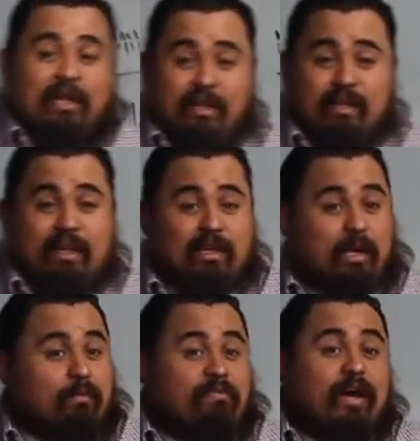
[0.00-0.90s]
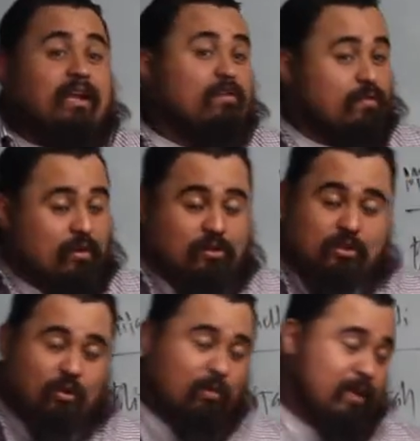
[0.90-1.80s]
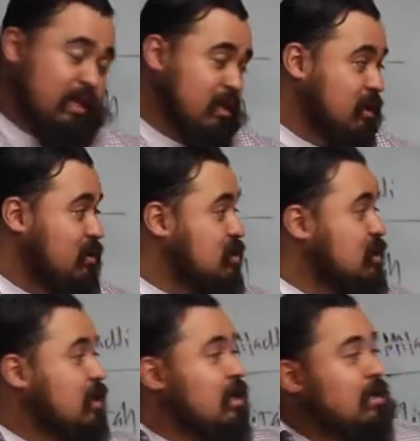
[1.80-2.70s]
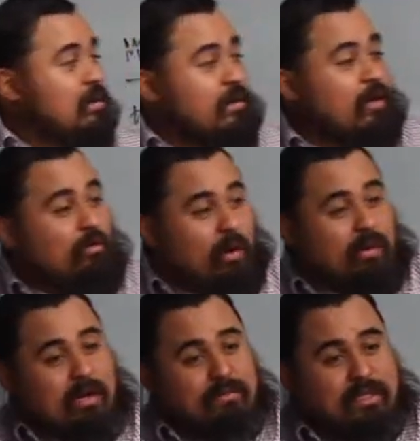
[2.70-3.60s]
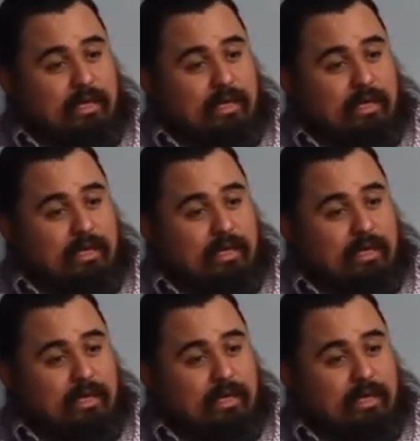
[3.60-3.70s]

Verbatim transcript: And then they keep fighting for so many years. And then Rome comes